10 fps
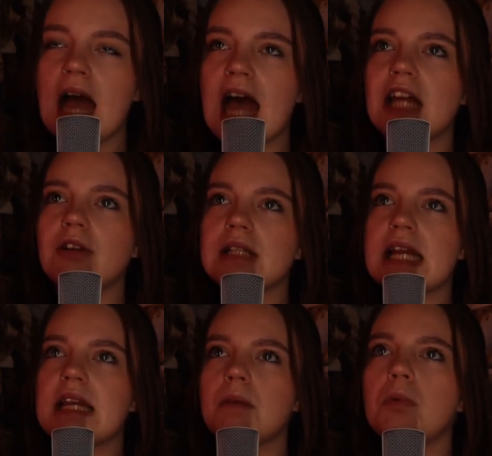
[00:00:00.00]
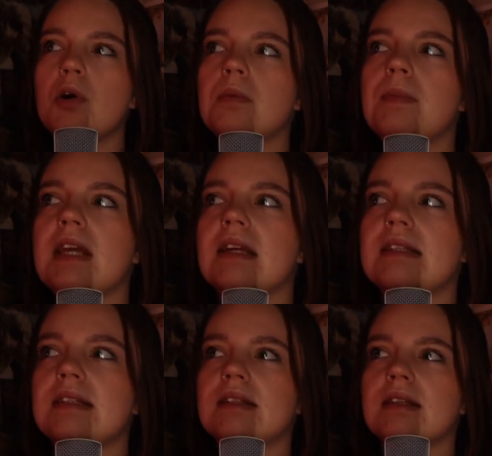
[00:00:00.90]
annotating book,
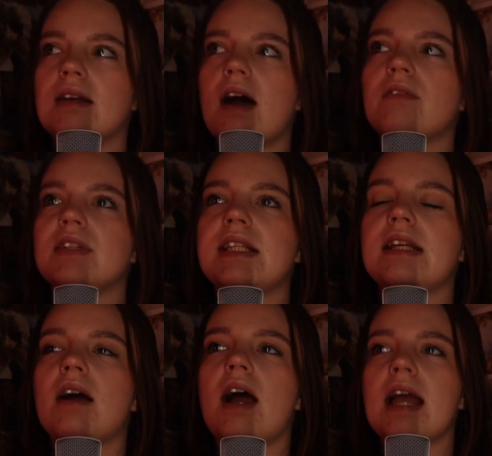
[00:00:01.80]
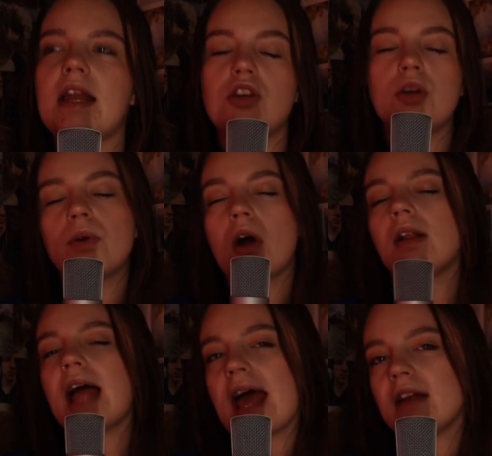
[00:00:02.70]
because obviously I knew it all
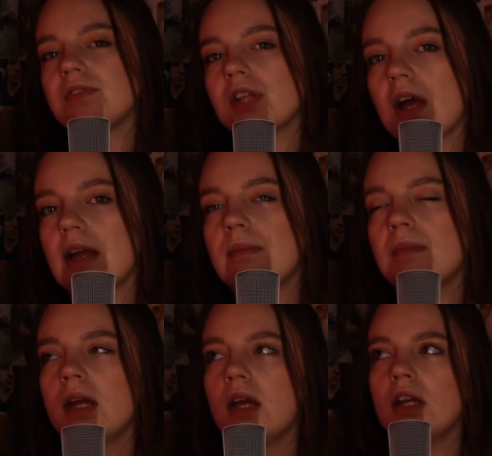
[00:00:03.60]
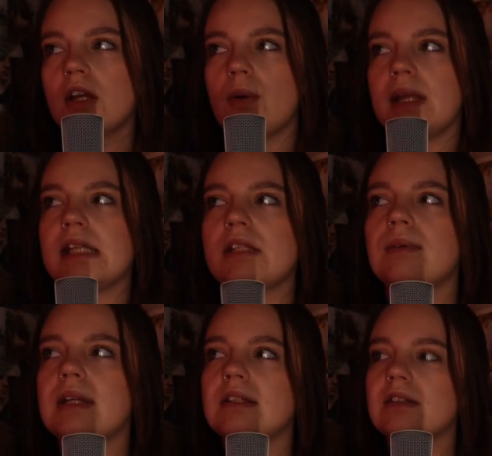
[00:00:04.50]
ahead of time going into
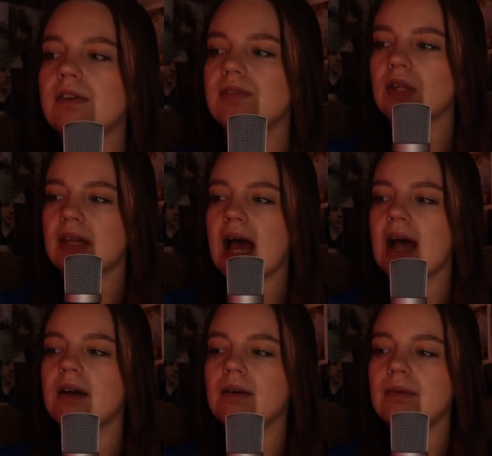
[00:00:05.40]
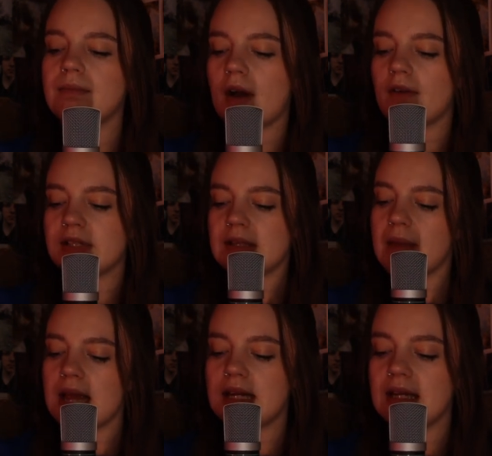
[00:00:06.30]
it and stuff, so that obviously
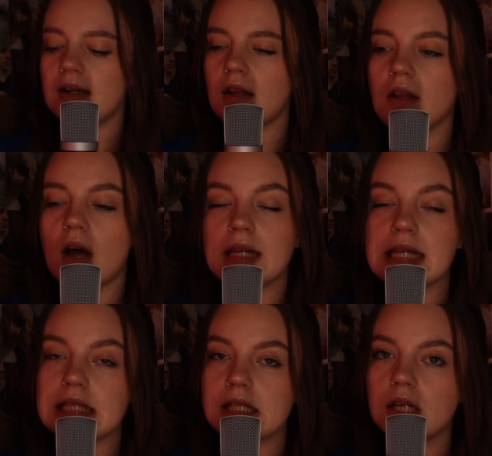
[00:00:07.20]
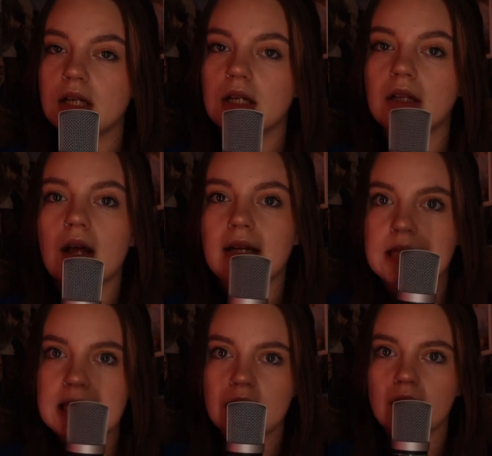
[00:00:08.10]
made it a lot easier and a lot
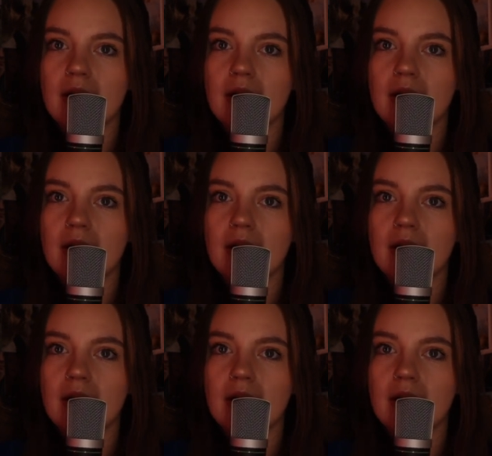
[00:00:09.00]
neater.